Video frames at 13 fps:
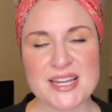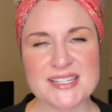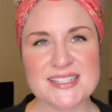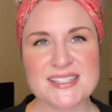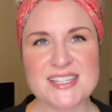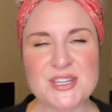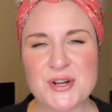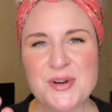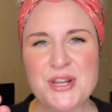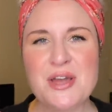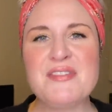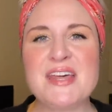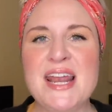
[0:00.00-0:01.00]
It's, you know, when
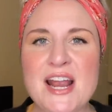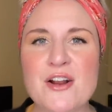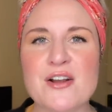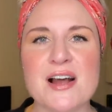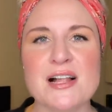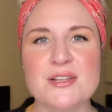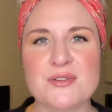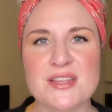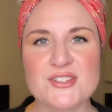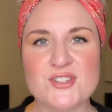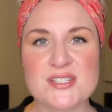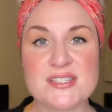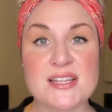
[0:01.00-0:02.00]
you have that hair color
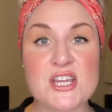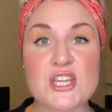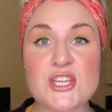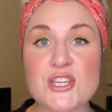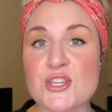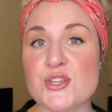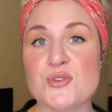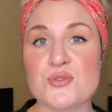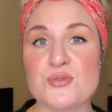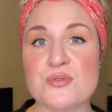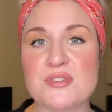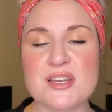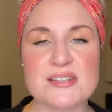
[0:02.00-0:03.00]
that's just like
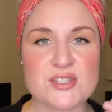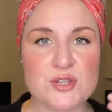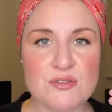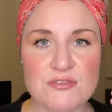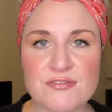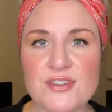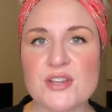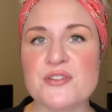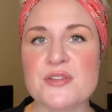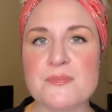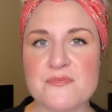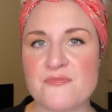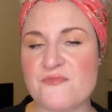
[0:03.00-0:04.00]
you, that's you feel
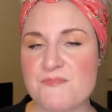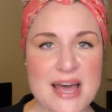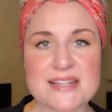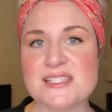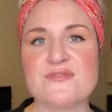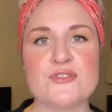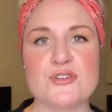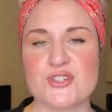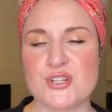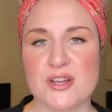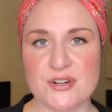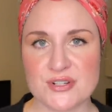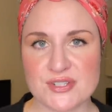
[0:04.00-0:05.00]
the best
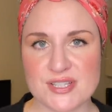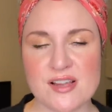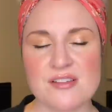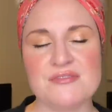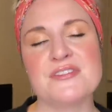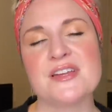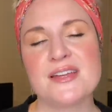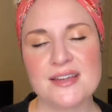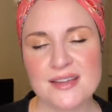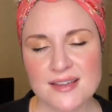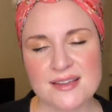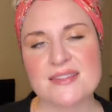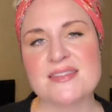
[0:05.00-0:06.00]
version of yourself.
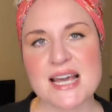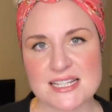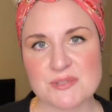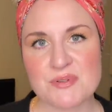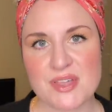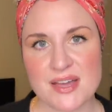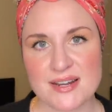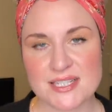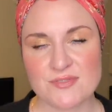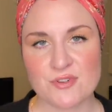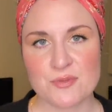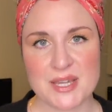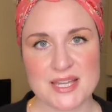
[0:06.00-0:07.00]
That's what that is
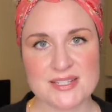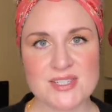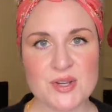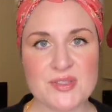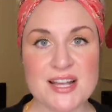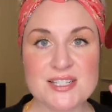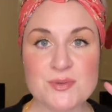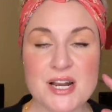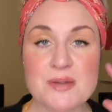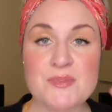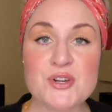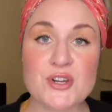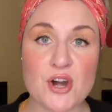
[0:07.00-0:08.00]
for me. So that's what
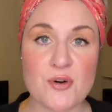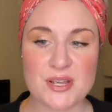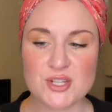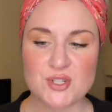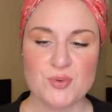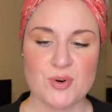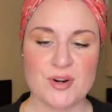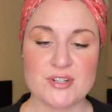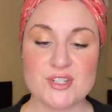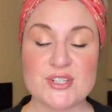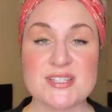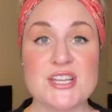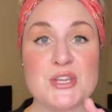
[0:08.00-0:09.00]
I'm going towards.
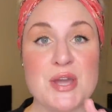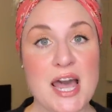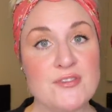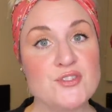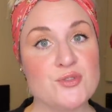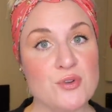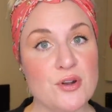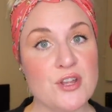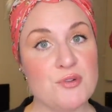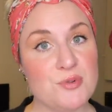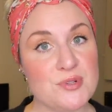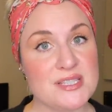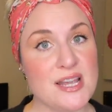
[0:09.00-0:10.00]
She's like, you have to grow
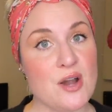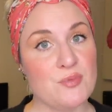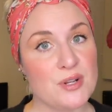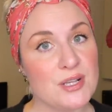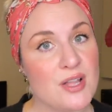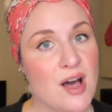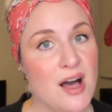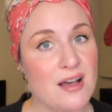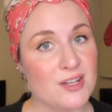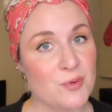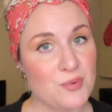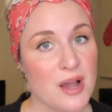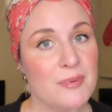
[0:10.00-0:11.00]
your roots out real long.
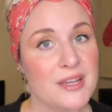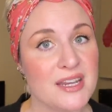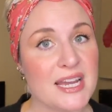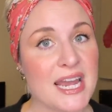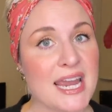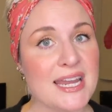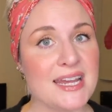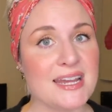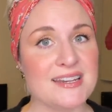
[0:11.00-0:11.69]
You're probably gonna hate it.